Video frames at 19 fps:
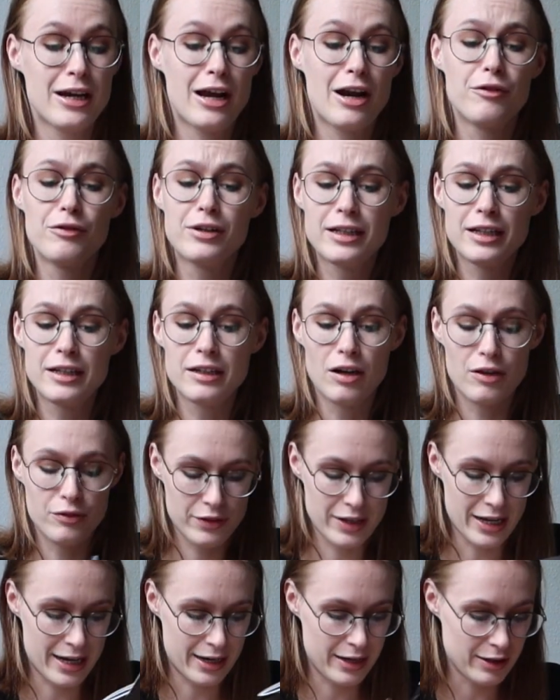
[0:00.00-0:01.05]
I really love
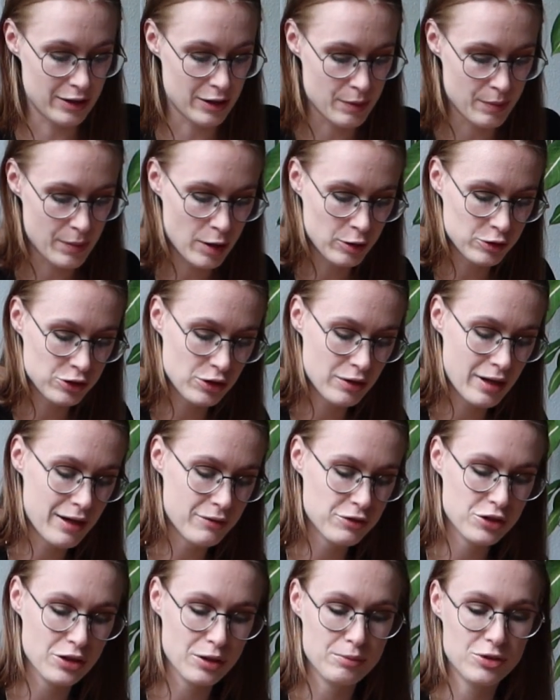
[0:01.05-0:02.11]
that. Also have
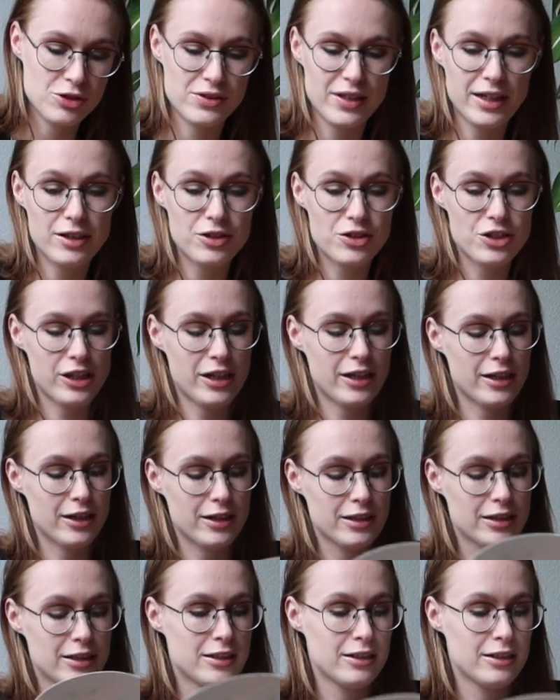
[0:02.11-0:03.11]
some stickers here.